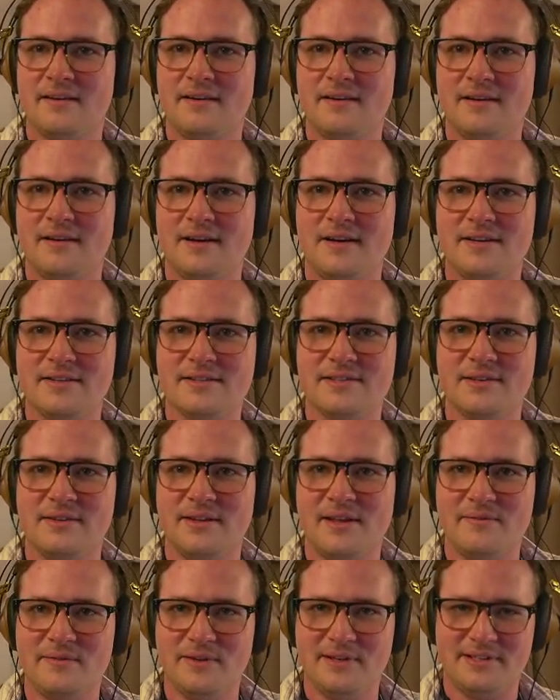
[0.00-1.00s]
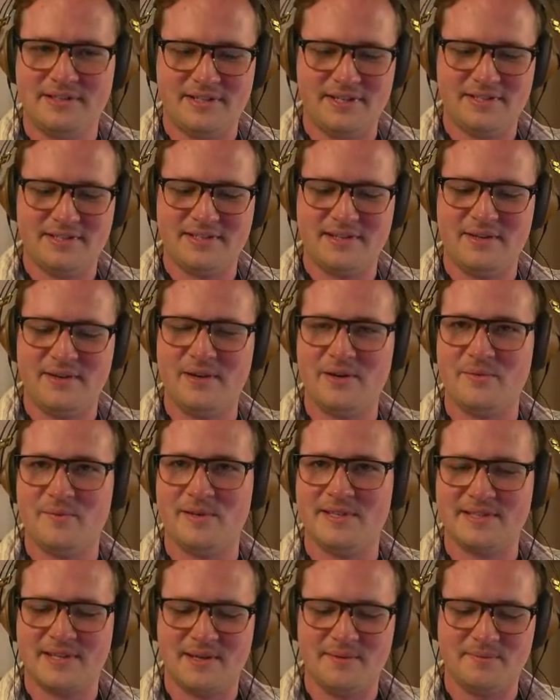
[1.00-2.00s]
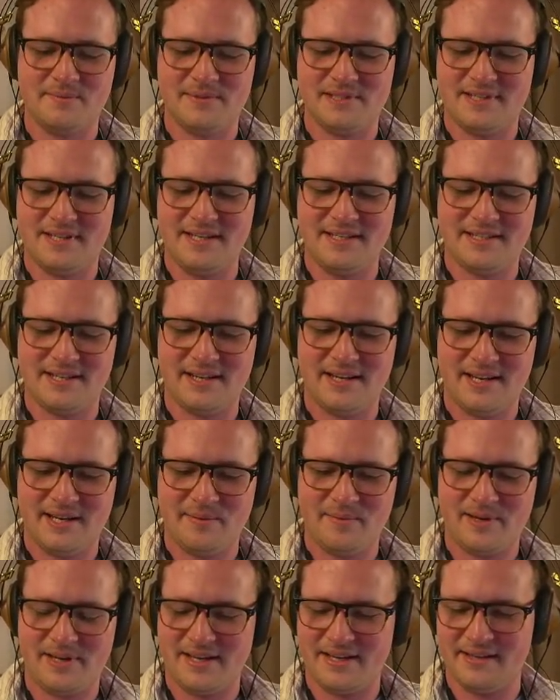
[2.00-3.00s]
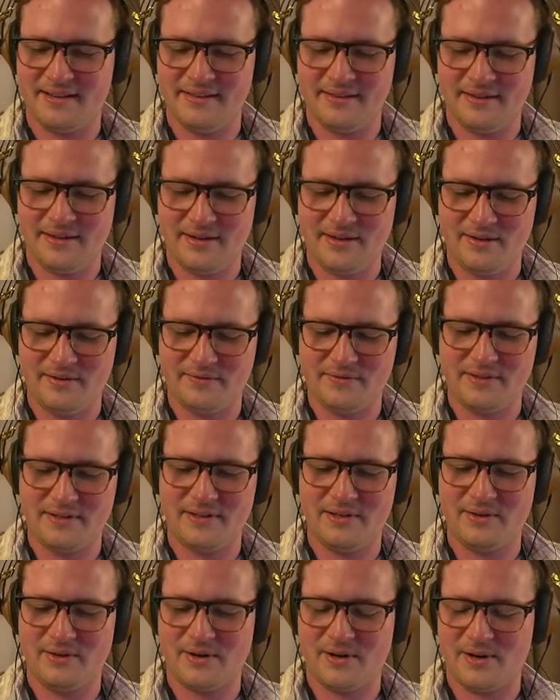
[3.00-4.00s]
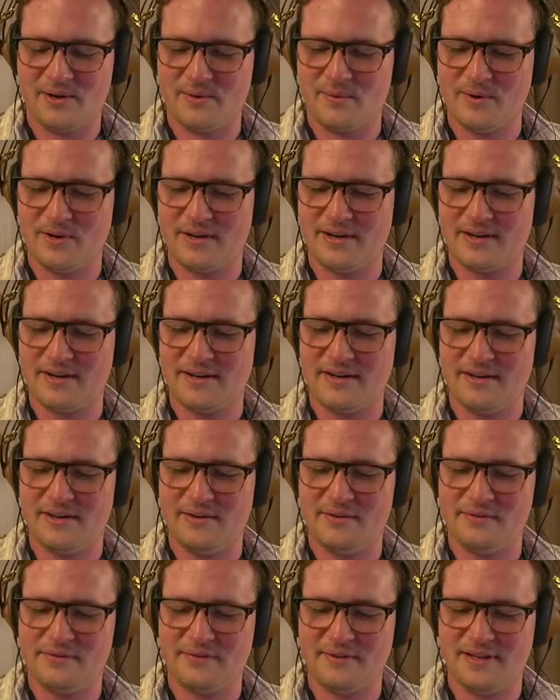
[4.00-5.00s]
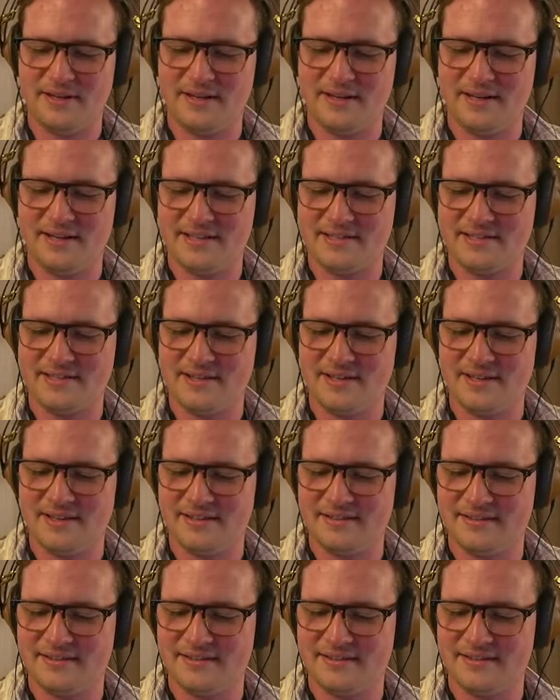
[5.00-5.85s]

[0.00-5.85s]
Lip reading: Also, lovely to see here, Miss Kim's Tea Time. I loved your artwork of Augusta